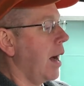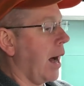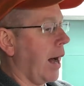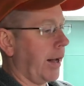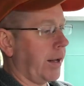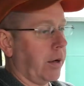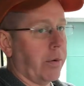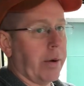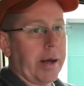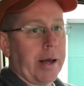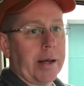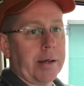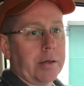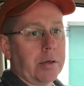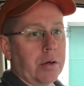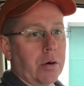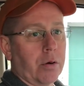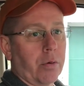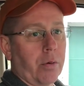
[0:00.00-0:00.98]
I go ahead
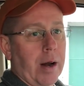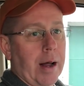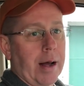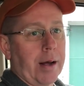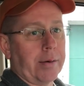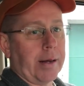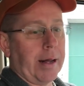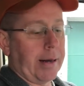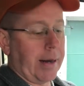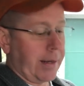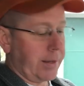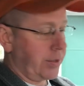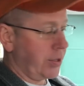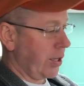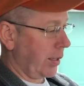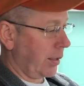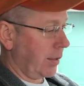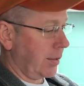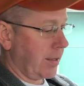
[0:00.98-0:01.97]
and go around and I
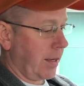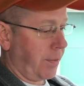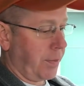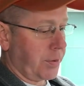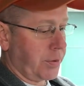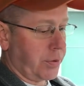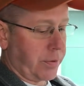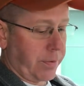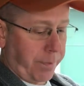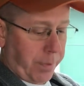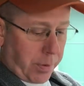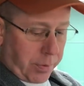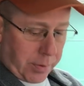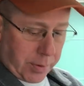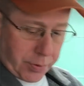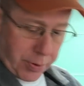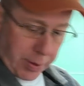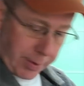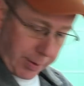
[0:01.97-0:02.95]
check the temperatures of both
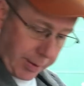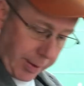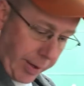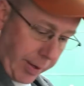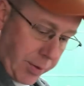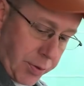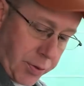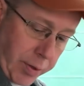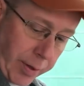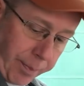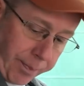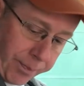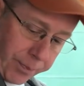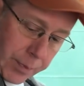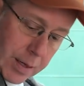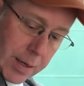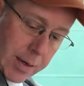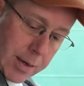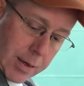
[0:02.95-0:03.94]
the truck and the Airstream.
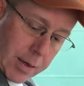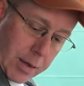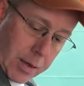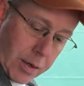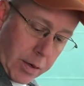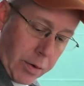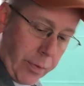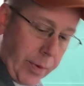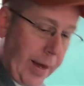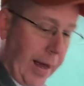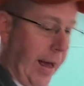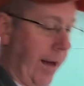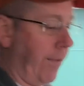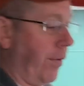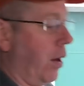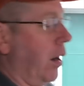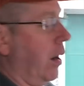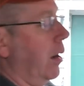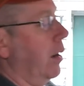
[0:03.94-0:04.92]
We
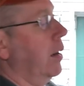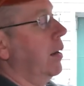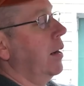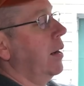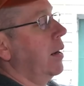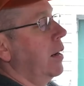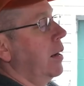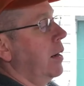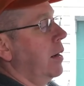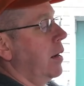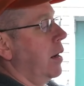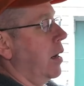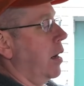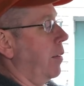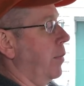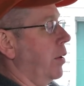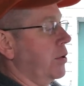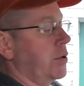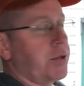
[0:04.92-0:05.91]
have our
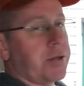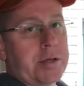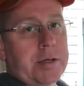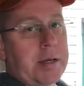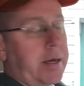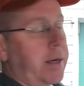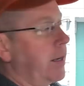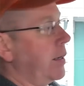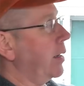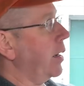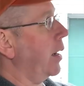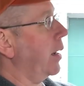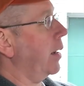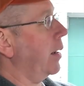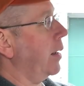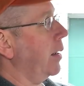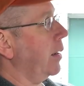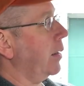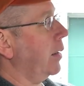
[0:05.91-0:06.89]
emergency
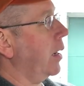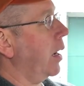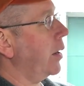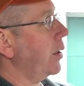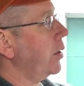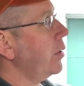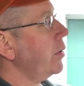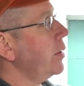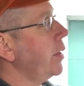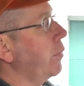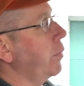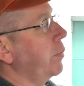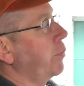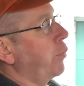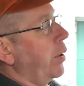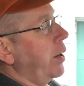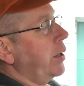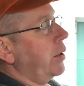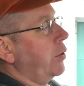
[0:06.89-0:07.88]
uh, cutter that
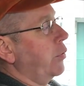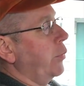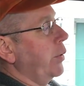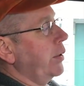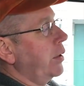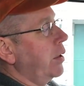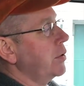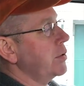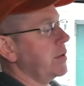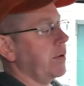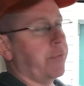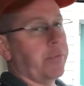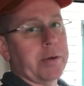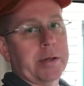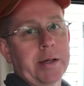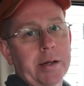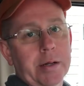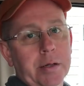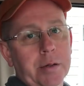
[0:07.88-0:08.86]
would break the windows if we
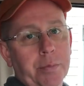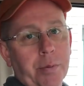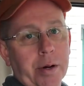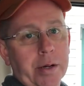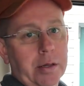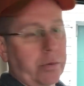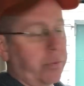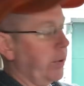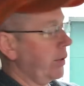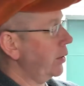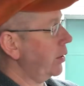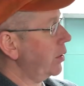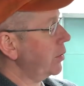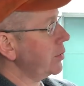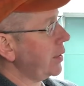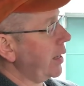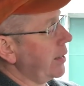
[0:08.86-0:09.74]
needed to break the windows,